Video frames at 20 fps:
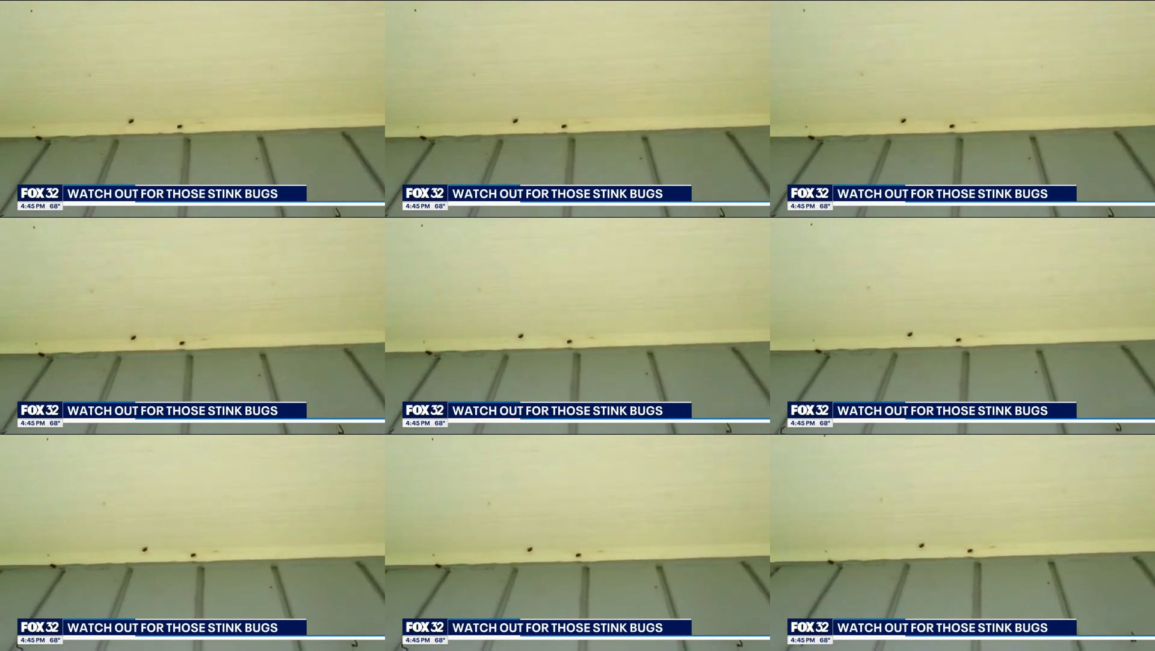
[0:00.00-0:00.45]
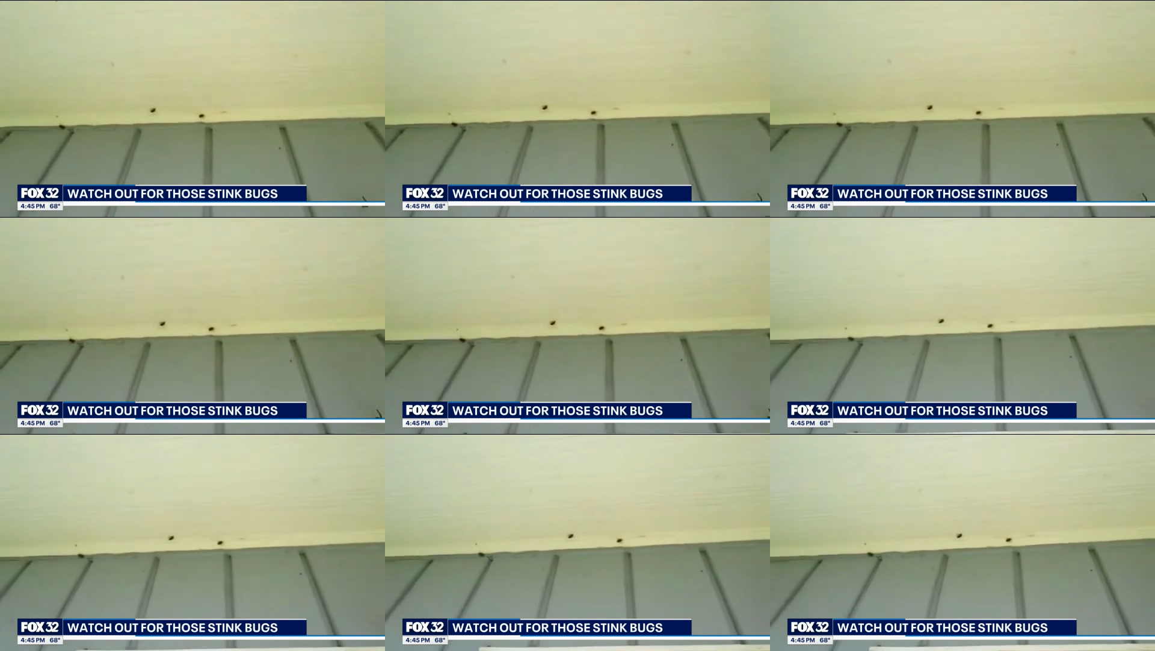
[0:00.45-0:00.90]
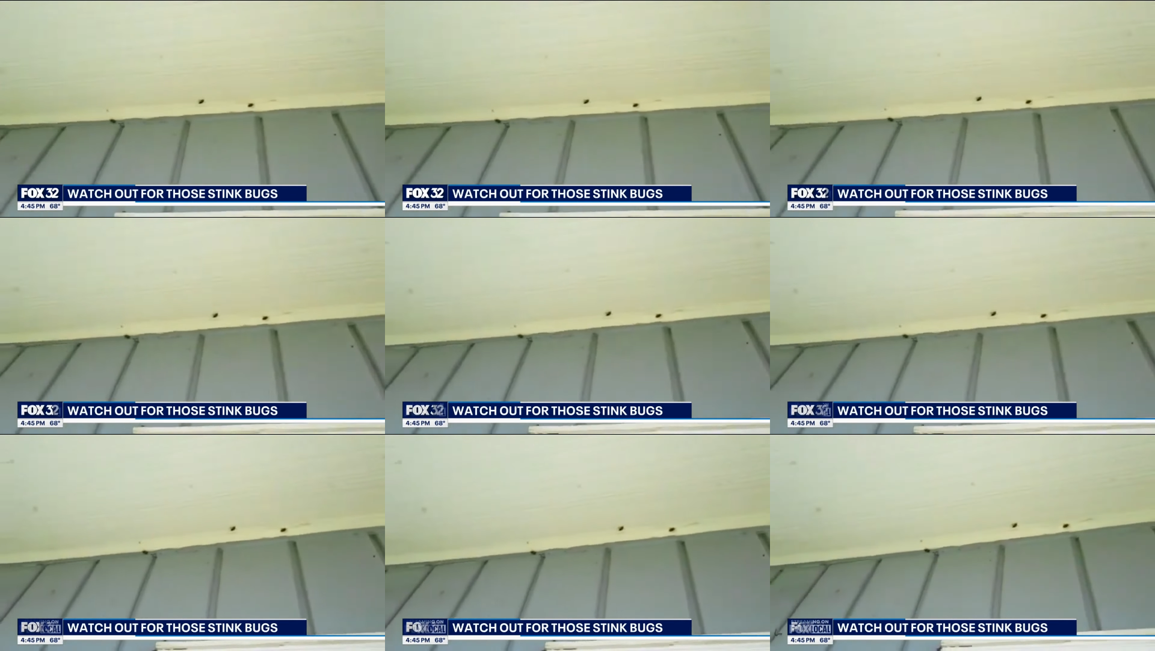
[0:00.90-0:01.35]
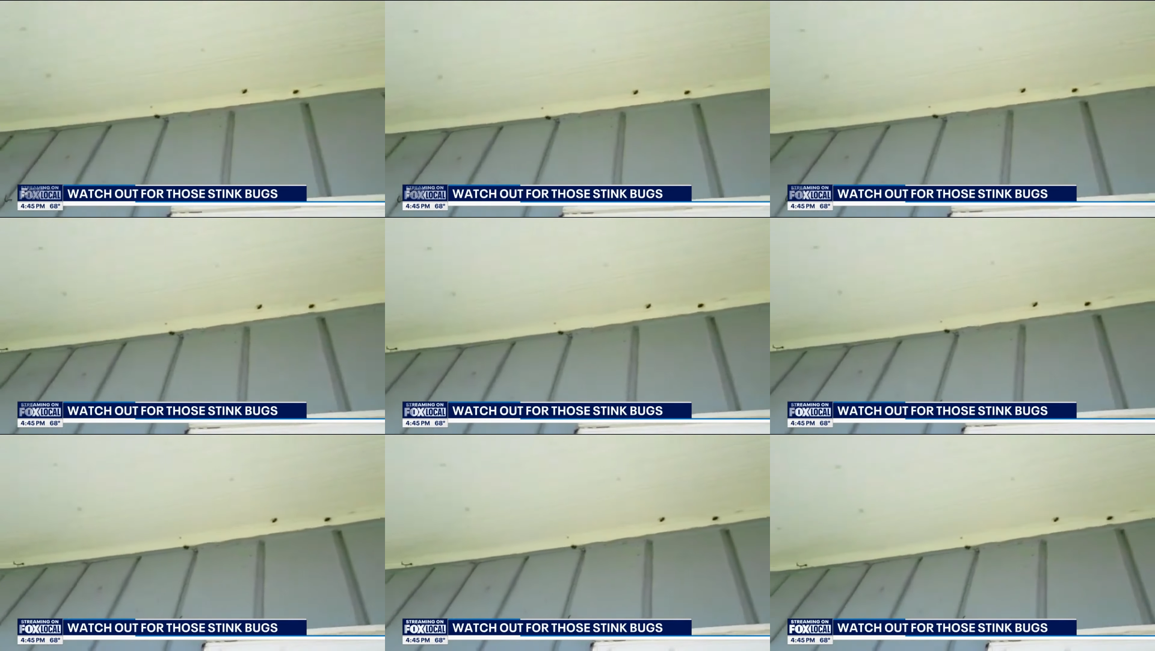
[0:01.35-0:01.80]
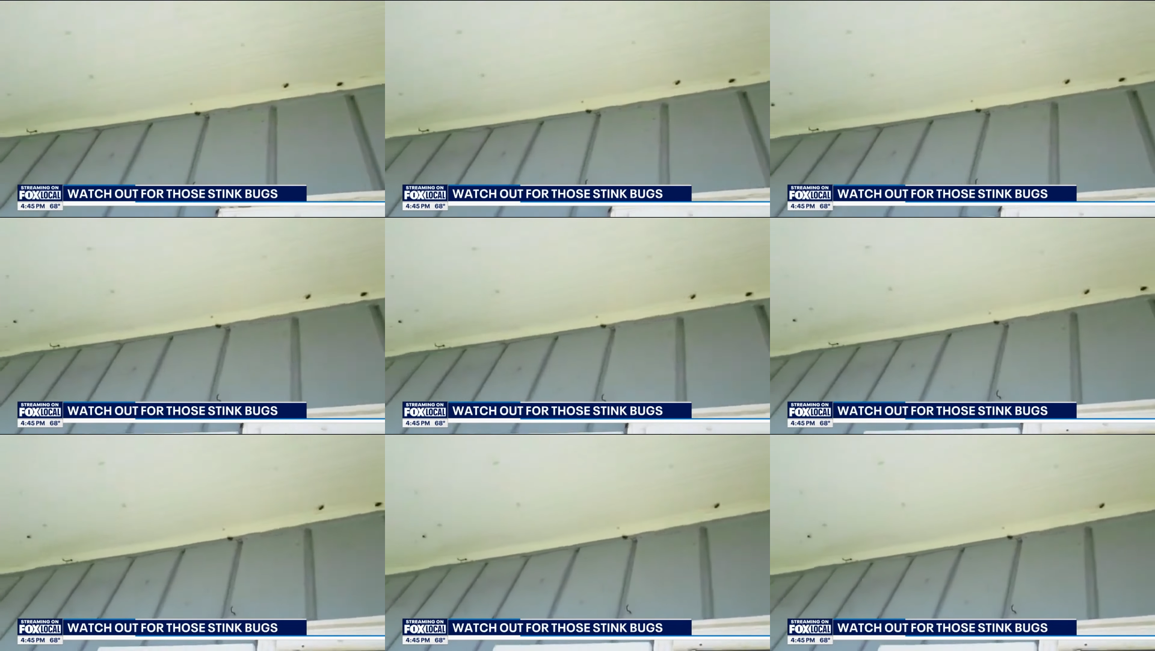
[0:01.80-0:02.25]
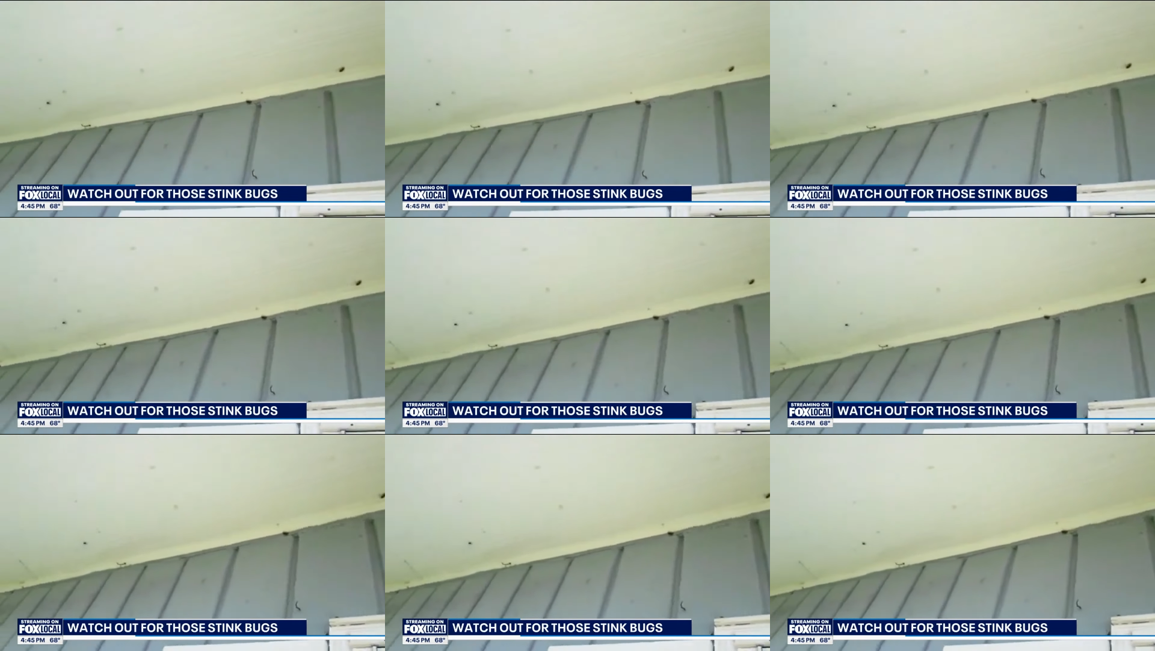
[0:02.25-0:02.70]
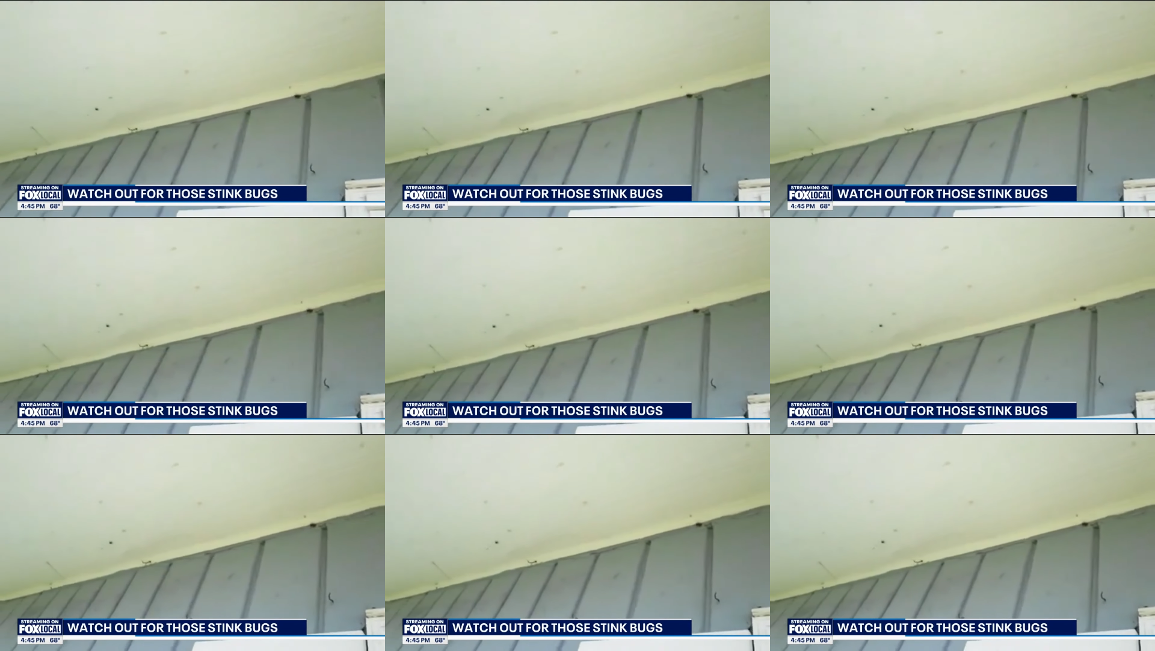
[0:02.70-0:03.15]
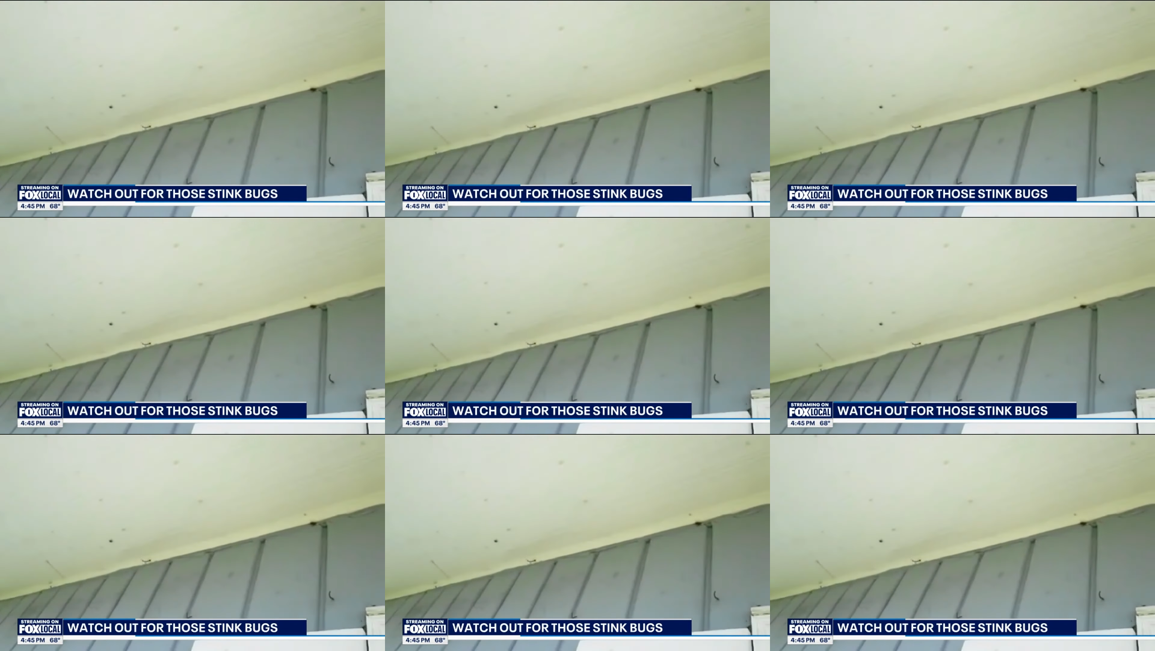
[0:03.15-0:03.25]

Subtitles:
No face is visible, so there are no lips to read.